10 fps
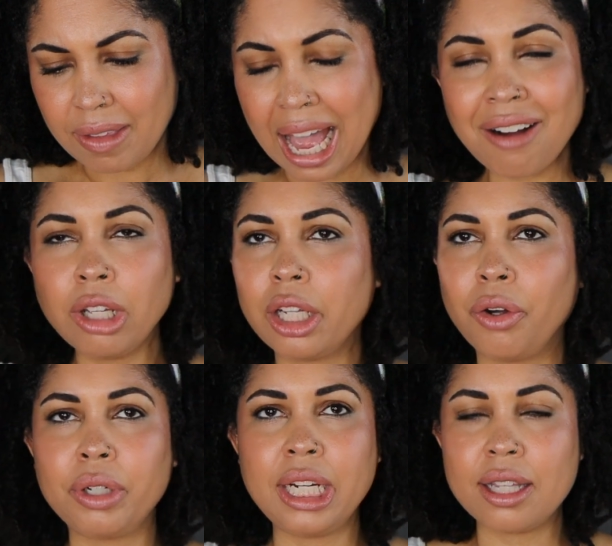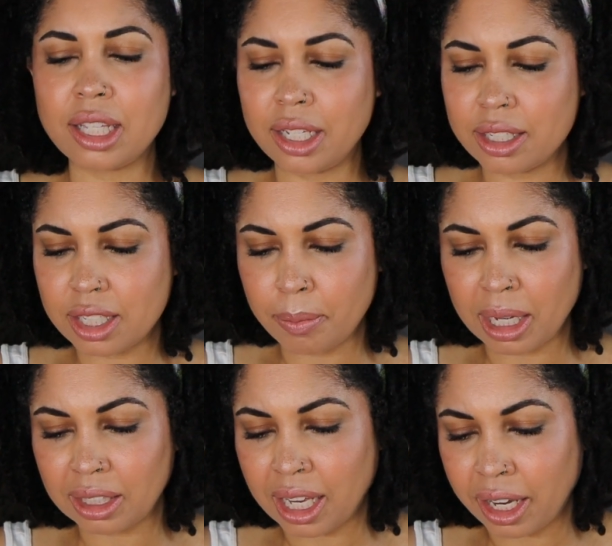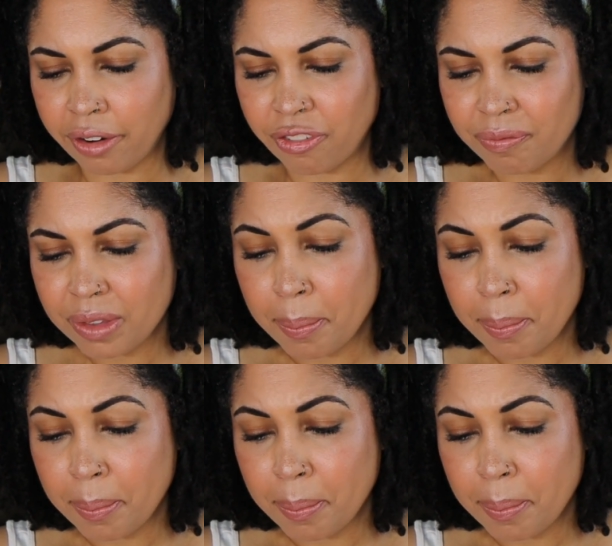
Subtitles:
I really don't need this in my life,